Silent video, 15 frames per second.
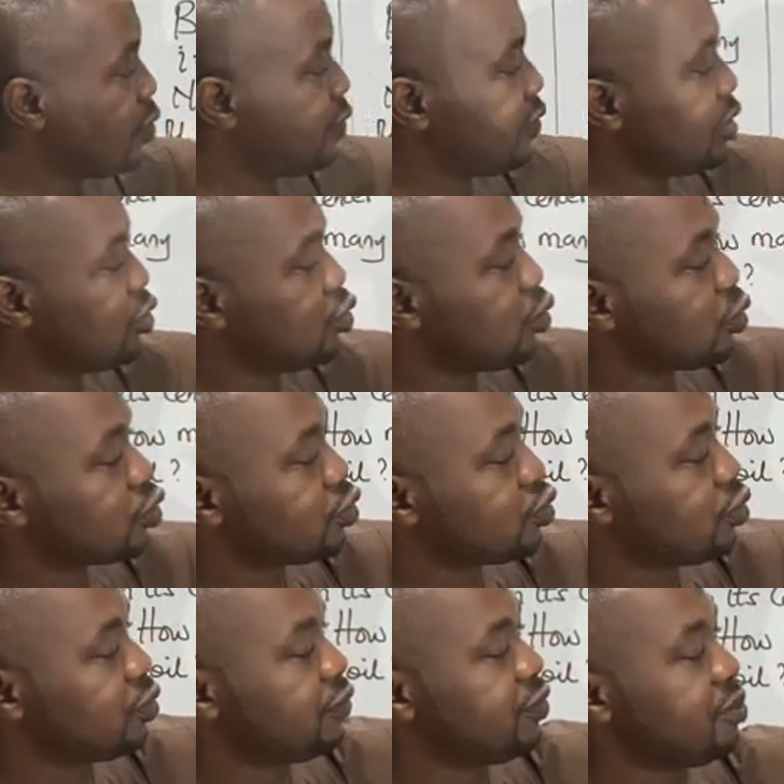of
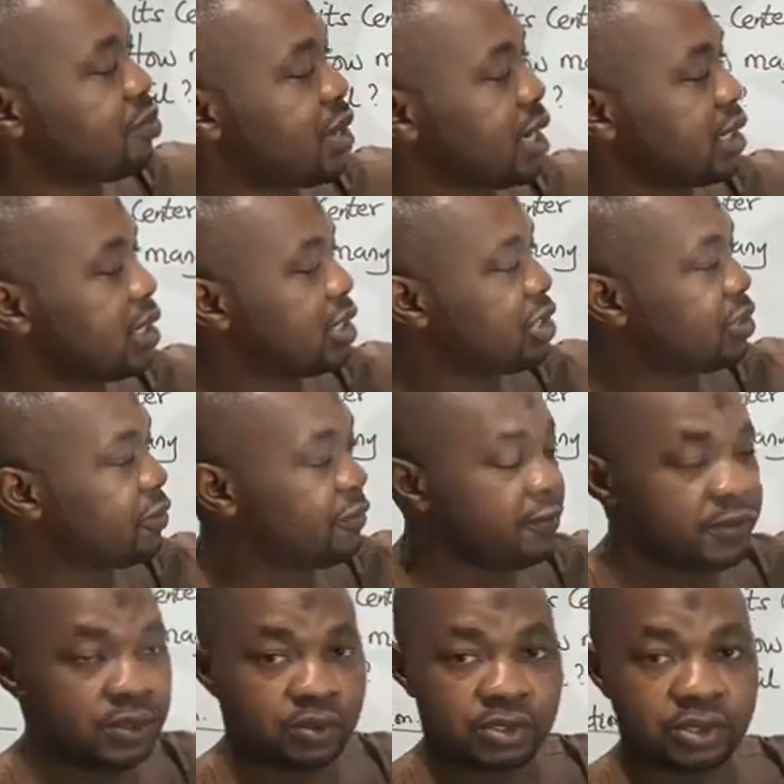induction of the magnetic
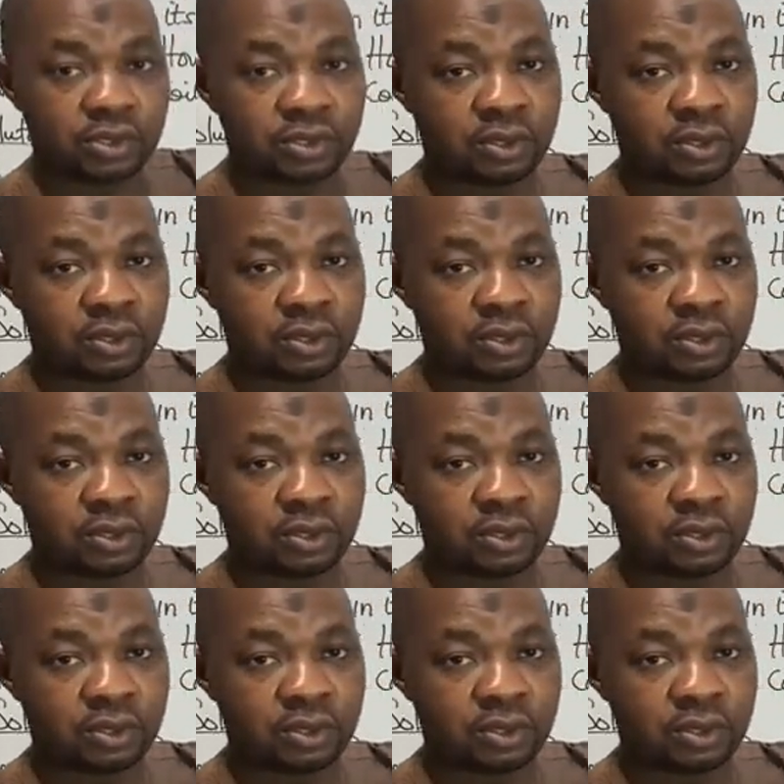field,